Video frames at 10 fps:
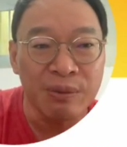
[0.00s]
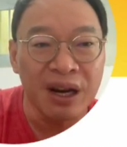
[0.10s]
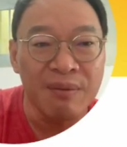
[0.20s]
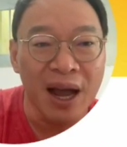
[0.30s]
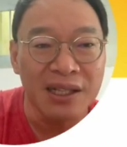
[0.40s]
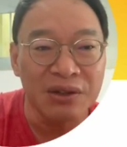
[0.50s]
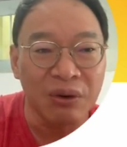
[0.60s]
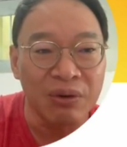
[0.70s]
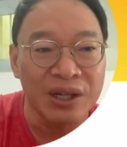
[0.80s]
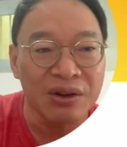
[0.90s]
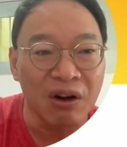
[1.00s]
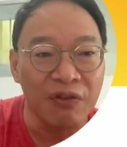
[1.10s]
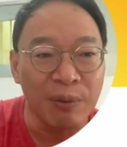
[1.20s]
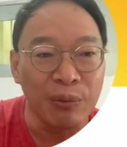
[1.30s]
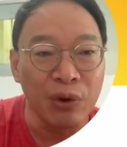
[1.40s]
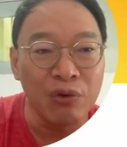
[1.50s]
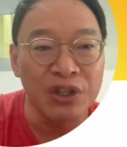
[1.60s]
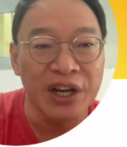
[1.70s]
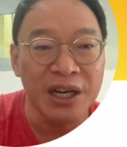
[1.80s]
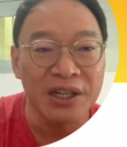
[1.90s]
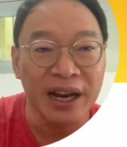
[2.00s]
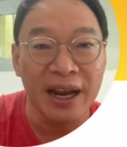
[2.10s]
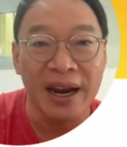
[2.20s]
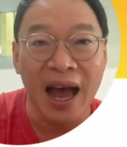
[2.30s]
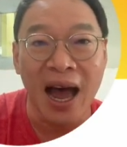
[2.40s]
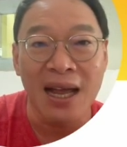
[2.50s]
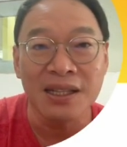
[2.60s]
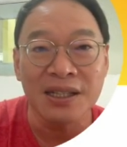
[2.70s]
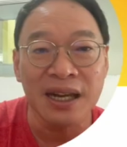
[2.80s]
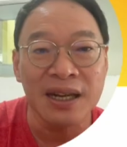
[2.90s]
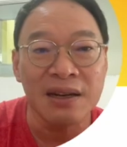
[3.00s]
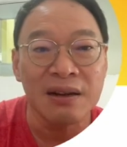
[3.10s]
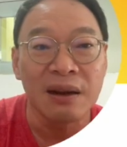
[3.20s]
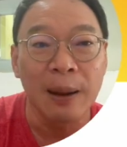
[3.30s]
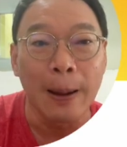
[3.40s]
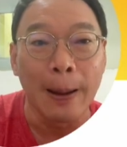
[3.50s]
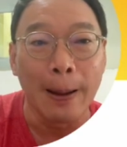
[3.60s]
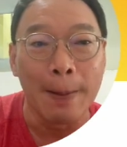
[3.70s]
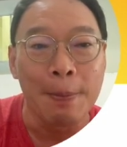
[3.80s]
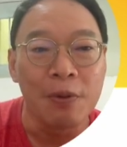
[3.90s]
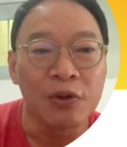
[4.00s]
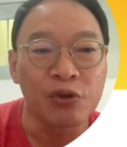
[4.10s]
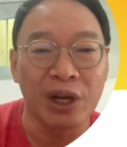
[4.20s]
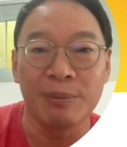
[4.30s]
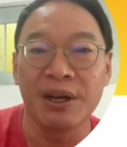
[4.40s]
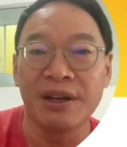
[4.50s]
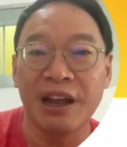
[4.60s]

minimizing the risk of immune rejection and enhancing treatment